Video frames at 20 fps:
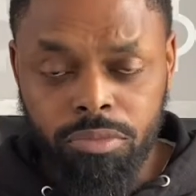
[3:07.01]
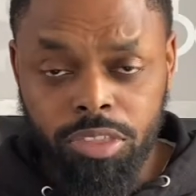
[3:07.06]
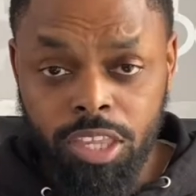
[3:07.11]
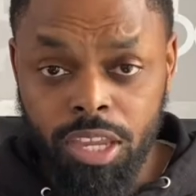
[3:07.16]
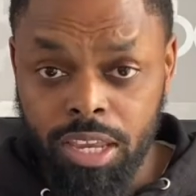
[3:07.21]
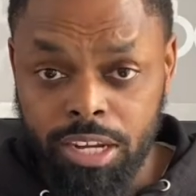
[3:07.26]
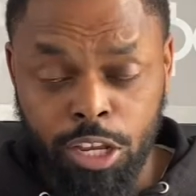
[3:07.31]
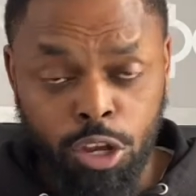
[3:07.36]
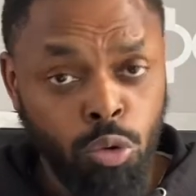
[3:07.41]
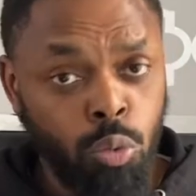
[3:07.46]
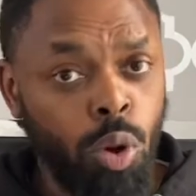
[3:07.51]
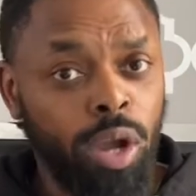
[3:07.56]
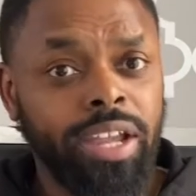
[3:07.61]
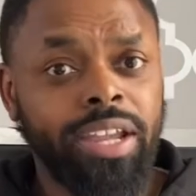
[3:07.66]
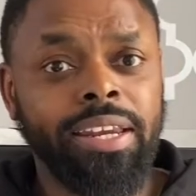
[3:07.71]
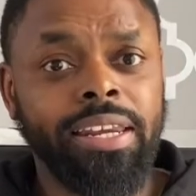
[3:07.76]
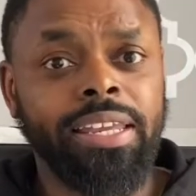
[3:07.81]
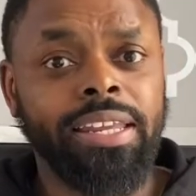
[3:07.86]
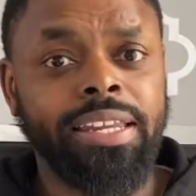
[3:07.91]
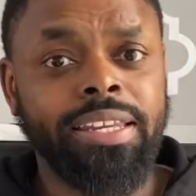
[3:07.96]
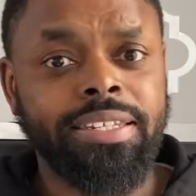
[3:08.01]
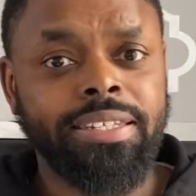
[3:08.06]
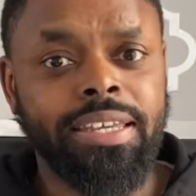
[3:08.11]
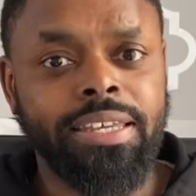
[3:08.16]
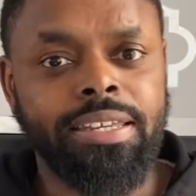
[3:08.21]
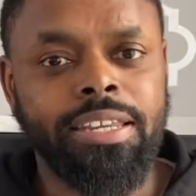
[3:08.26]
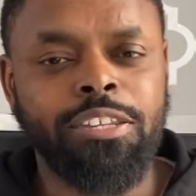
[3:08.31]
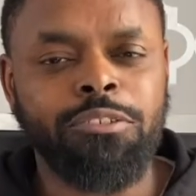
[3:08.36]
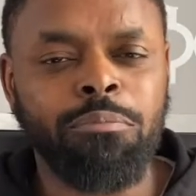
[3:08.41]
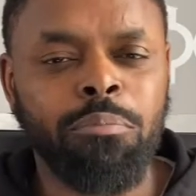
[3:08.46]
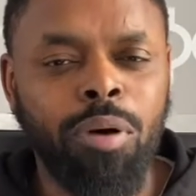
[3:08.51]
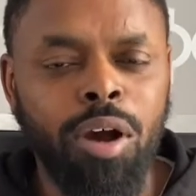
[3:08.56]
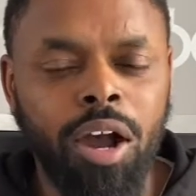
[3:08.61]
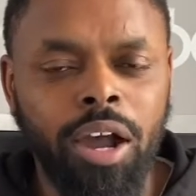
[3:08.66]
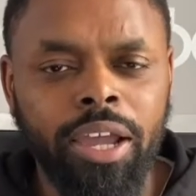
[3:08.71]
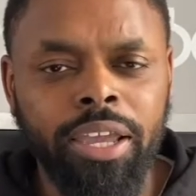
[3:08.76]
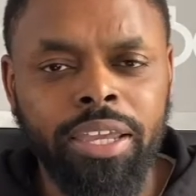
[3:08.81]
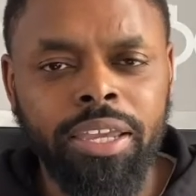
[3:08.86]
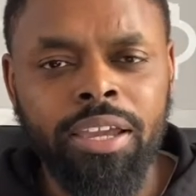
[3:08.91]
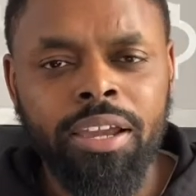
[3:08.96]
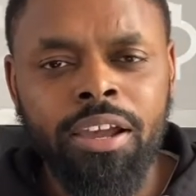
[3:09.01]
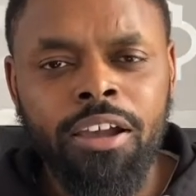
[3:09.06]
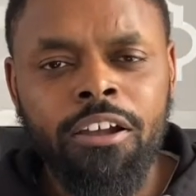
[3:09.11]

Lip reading: And he quite clearly said, it's by